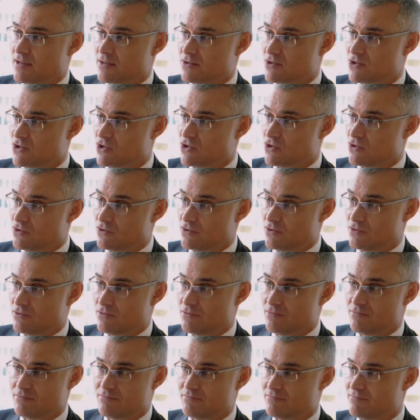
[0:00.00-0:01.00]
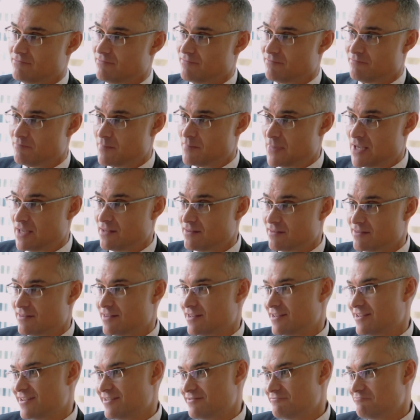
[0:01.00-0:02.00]
to meet
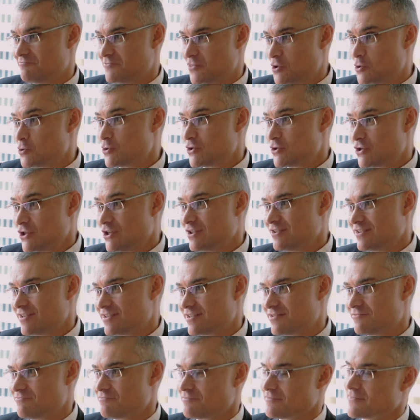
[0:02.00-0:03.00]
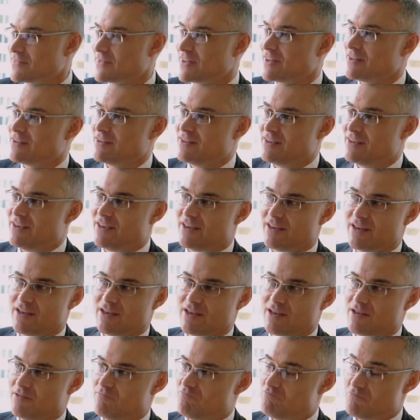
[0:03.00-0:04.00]
the law students,
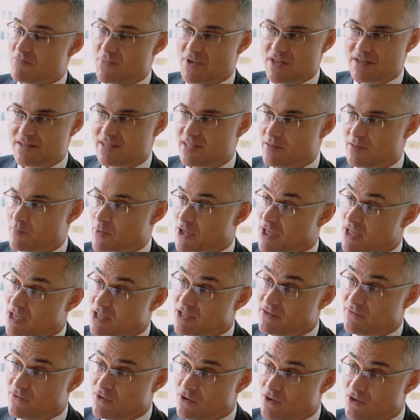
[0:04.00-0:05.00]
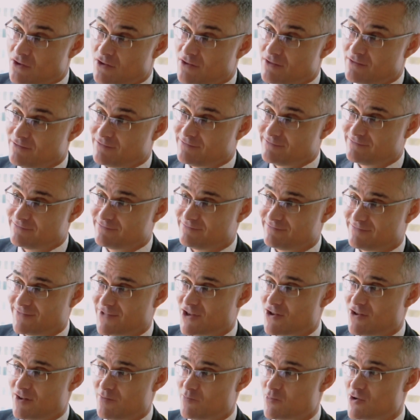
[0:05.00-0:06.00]
similar interview
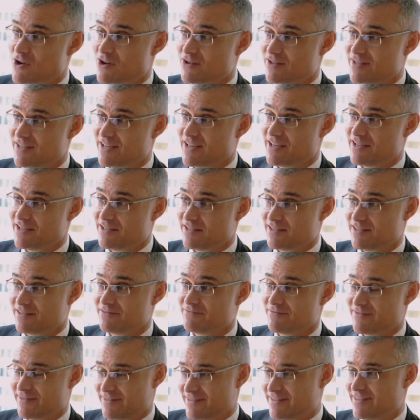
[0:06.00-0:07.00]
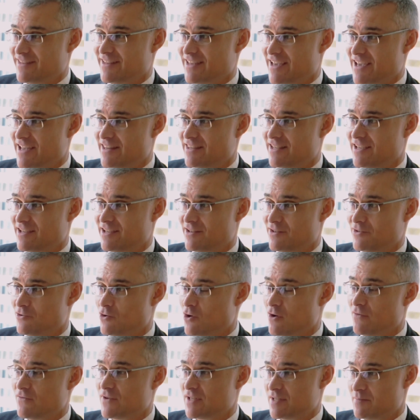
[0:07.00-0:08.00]
kind of process, and then
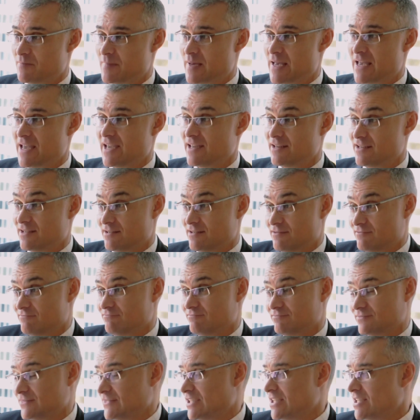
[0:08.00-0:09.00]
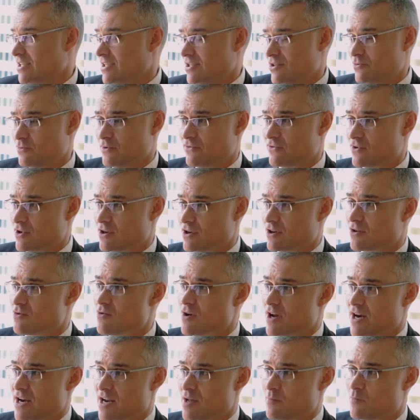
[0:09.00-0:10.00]
offers are made. And we've got
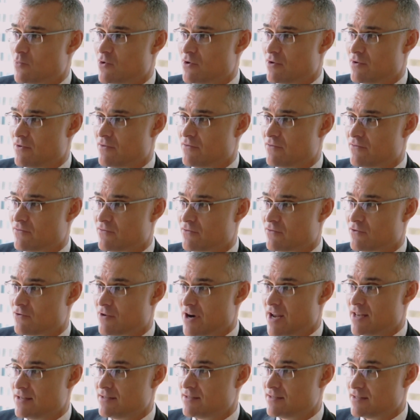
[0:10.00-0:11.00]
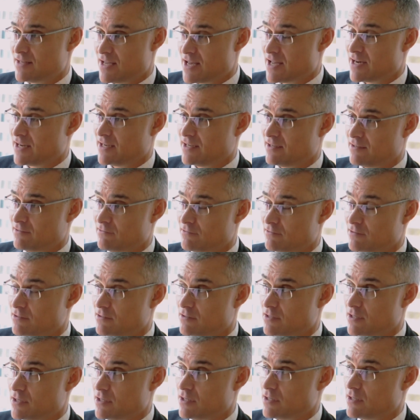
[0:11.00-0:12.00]
quite a number of grads
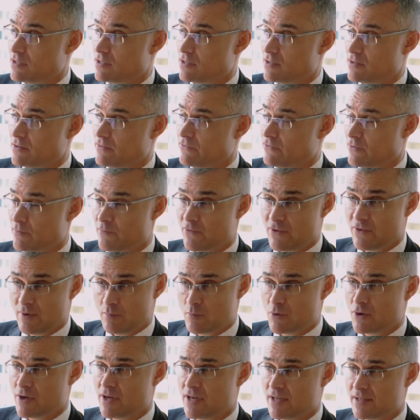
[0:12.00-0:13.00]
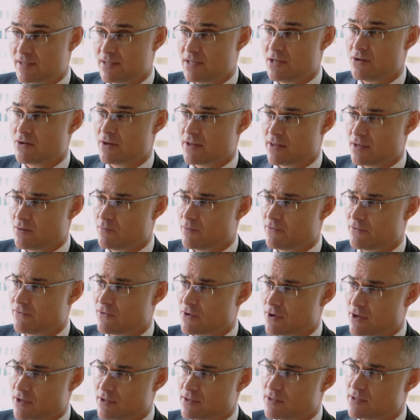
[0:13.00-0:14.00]
starting from February next year. I think we've
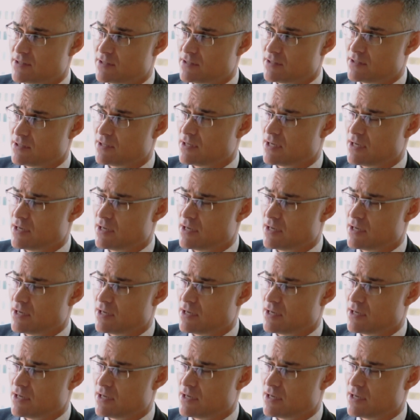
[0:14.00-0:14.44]
got